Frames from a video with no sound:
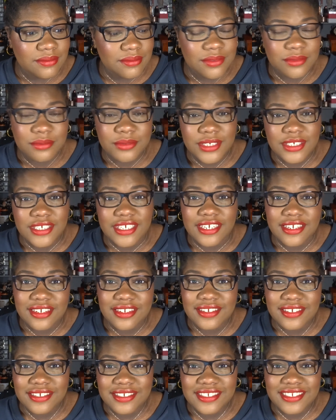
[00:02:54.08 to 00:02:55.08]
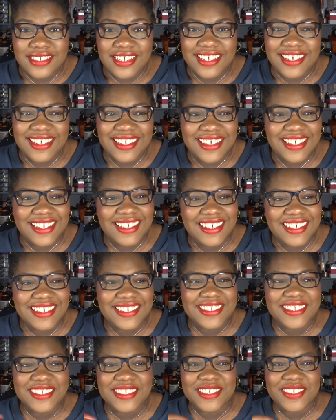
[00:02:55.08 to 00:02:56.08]
ridiculous.
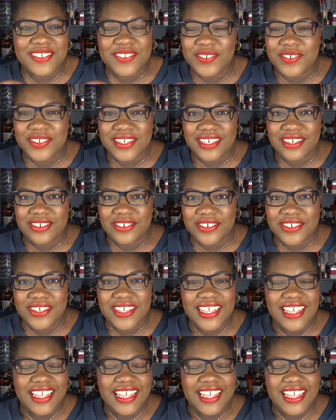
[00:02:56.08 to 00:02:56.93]
It's so little.